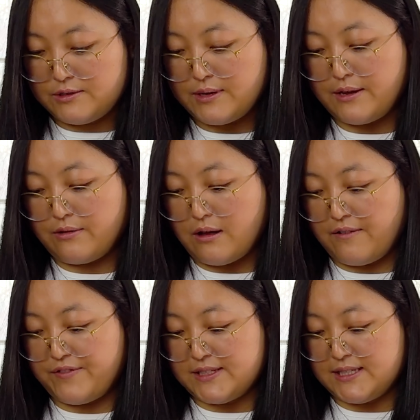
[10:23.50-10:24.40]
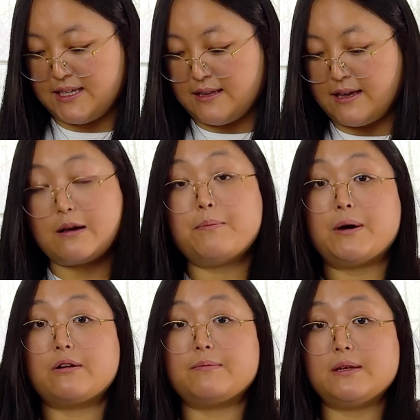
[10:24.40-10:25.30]
So you'll often see like a
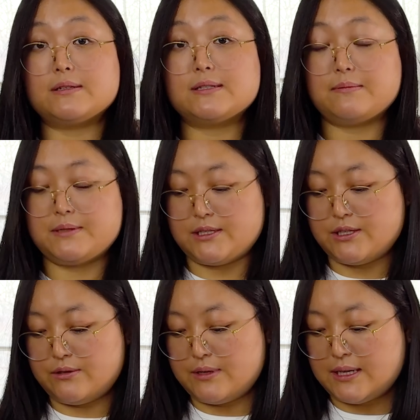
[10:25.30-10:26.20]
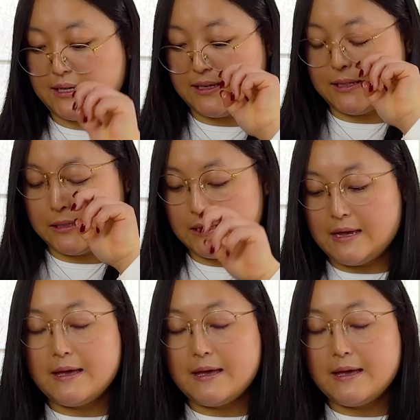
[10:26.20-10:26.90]
buttermilk substitute is